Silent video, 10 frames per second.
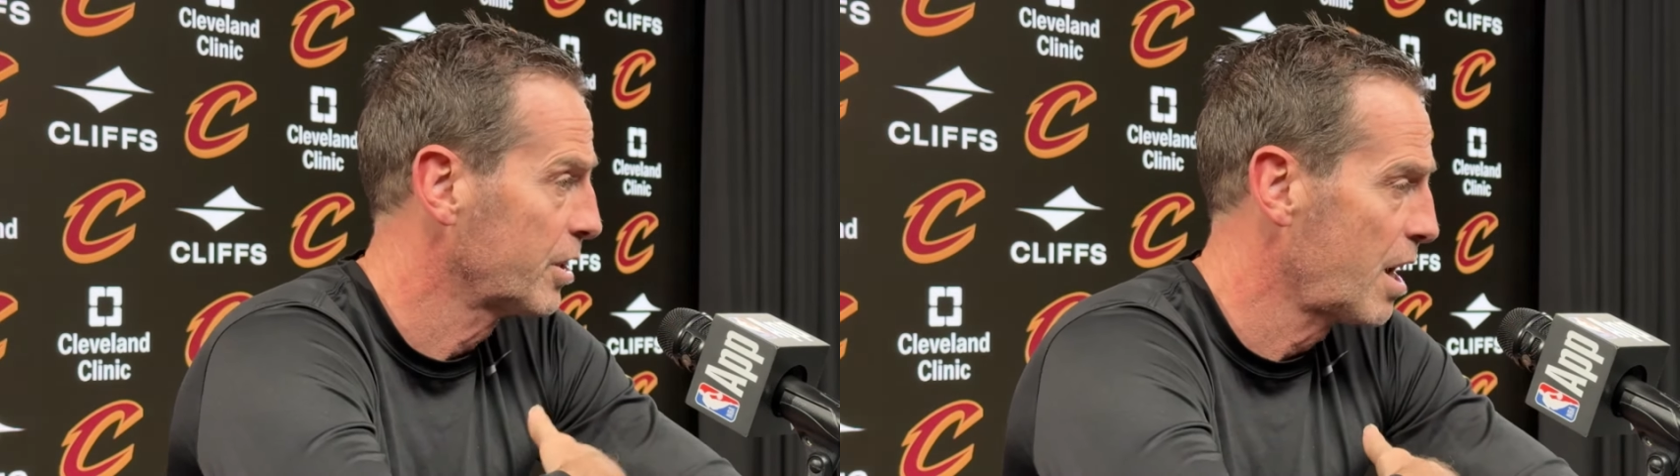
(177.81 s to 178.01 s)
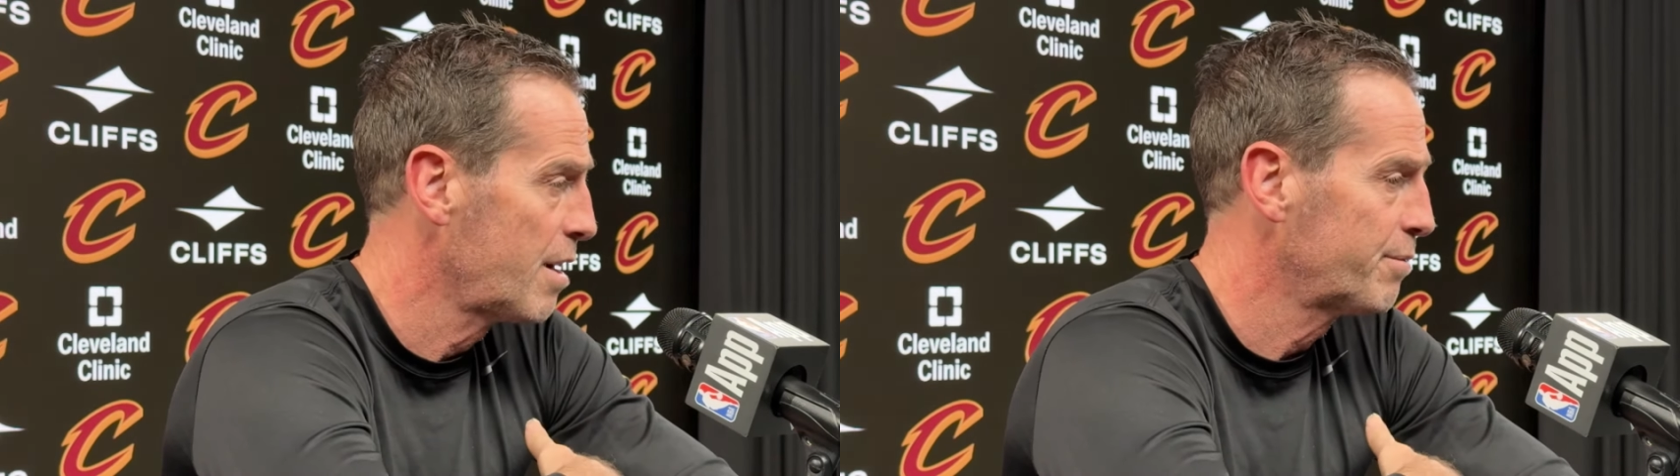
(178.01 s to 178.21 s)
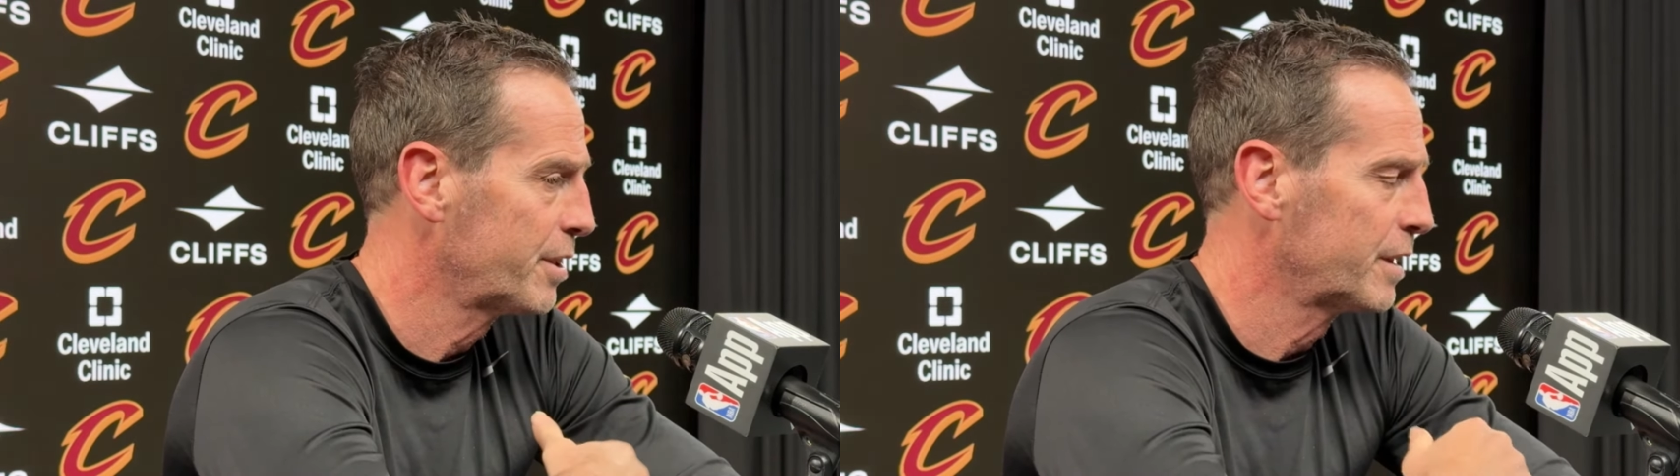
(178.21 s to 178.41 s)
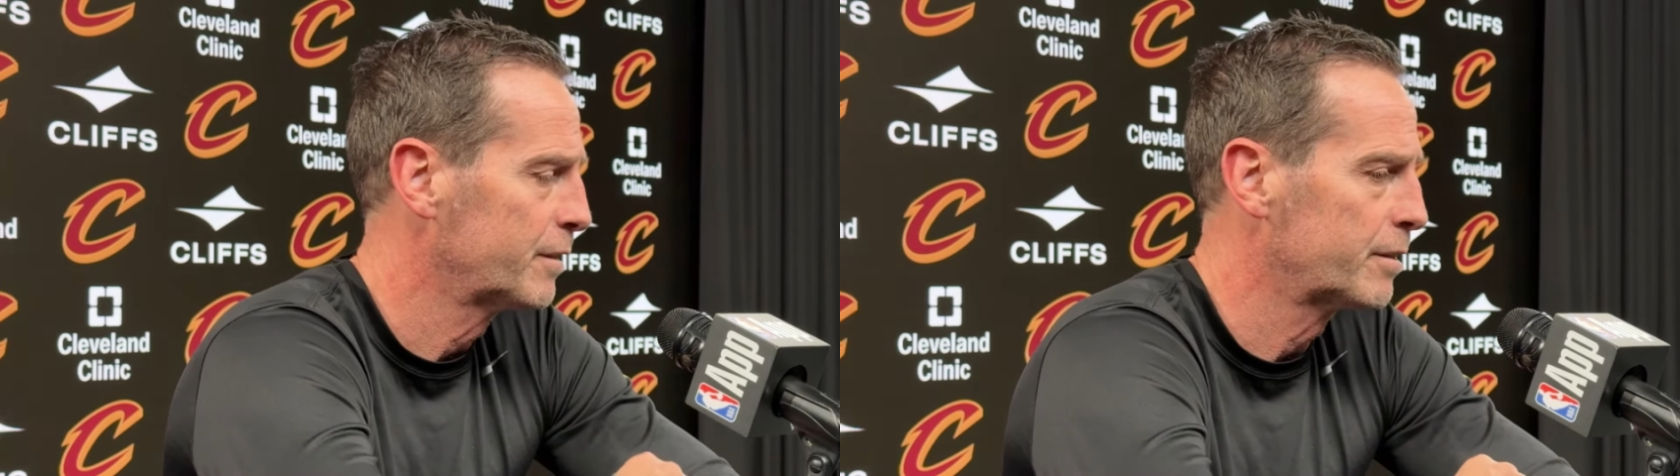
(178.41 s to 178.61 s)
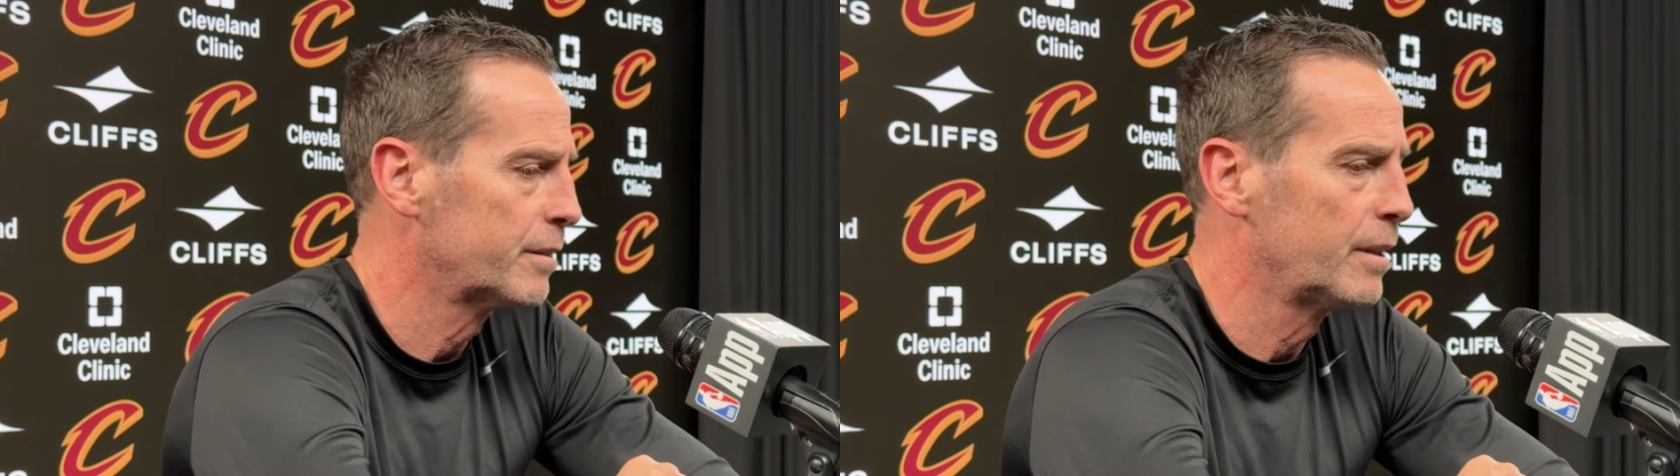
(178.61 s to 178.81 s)

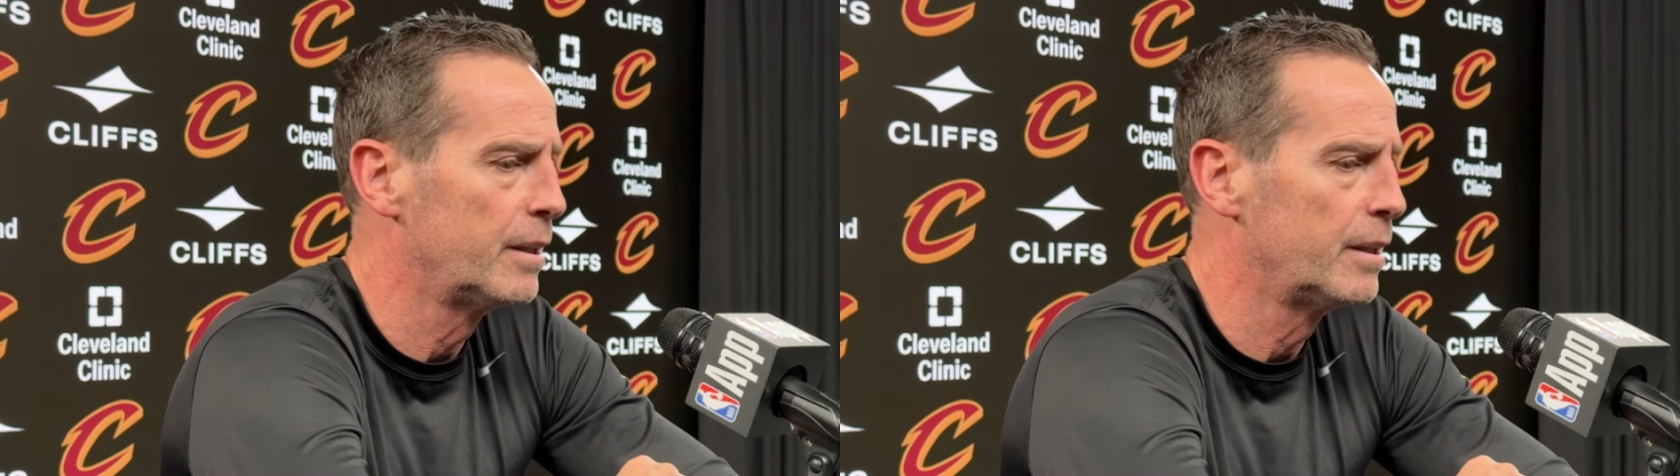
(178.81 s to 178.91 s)
confidence.